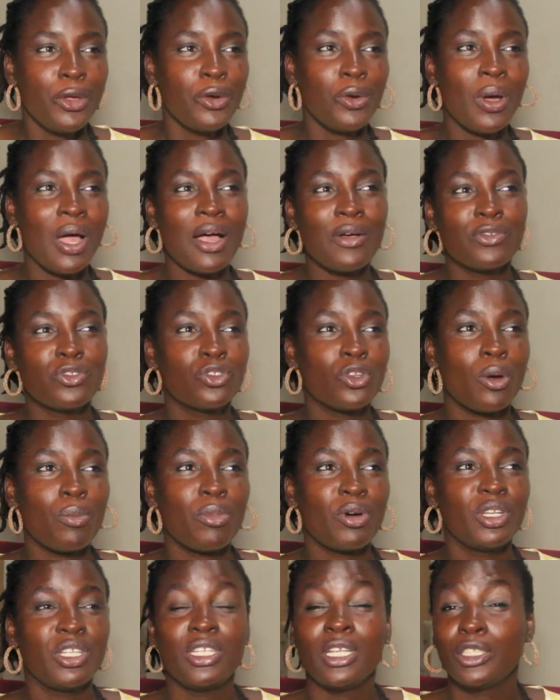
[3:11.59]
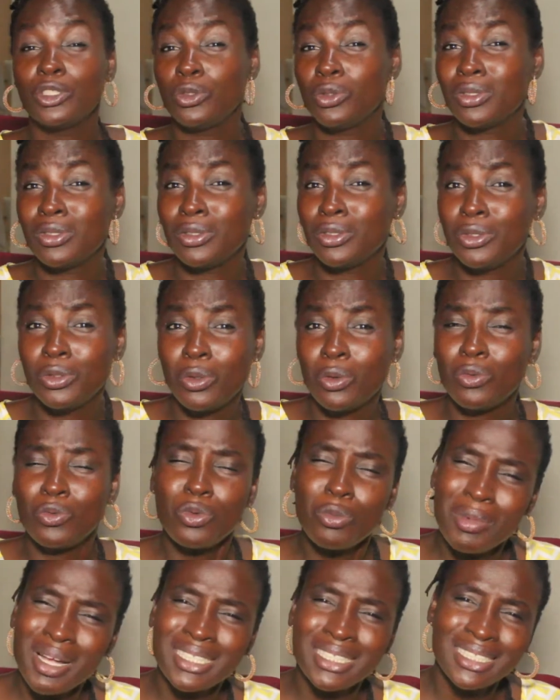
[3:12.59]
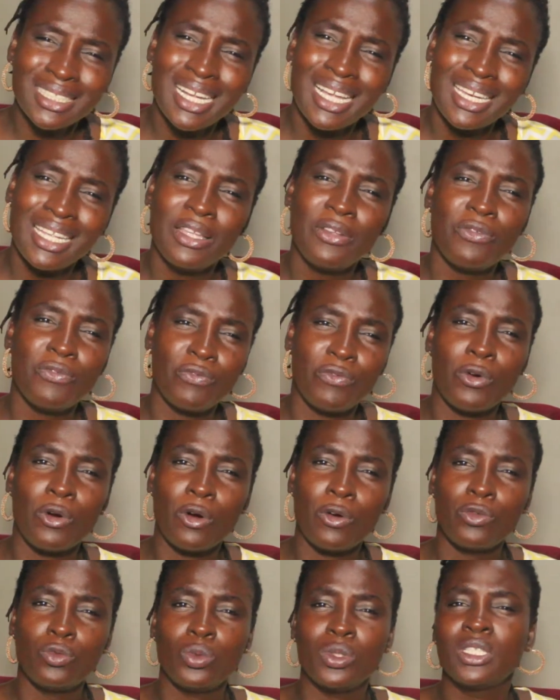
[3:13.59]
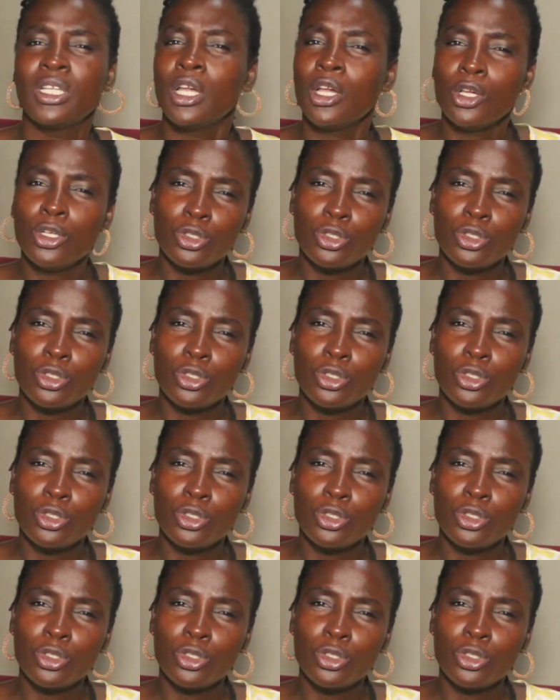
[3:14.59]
You don't have somebody that you're, you know, romantically involved with.